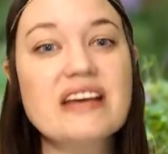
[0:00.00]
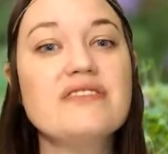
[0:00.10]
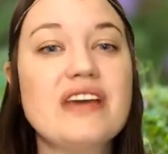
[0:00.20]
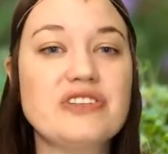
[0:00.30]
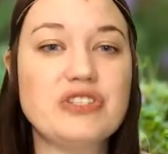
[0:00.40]

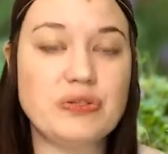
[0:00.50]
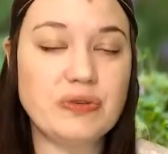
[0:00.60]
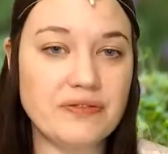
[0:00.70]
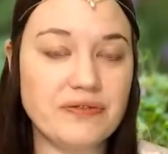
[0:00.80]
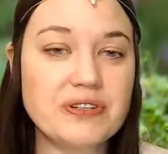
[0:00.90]
that you
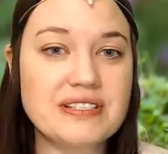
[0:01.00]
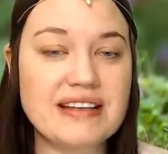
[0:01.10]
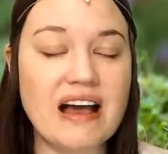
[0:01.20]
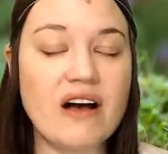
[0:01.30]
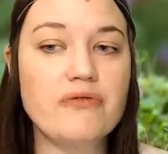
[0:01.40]
give
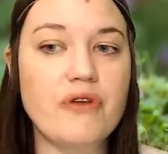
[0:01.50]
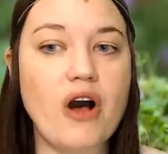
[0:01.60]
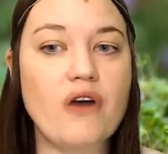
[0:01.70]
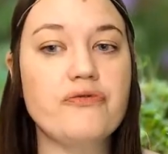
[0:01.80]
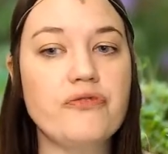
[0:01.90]
yourself
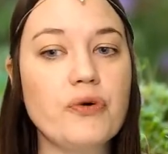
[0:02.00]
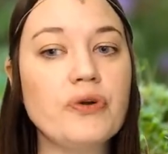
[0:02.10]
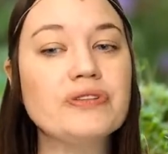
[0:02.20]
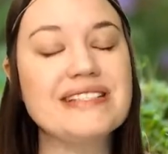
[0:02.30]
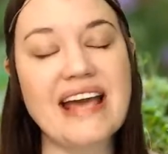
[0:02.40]
a
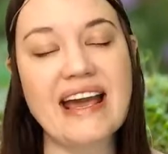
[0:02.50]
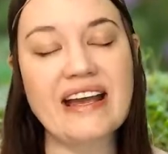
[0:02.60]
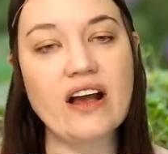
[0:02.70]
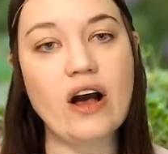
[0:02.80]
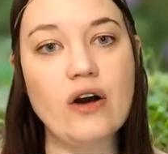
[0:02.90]
full
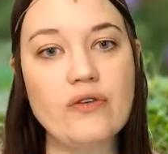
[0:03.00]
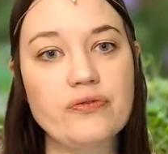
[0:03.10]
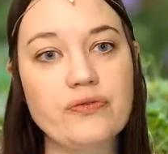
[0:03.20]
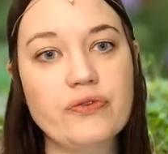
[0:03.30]
day of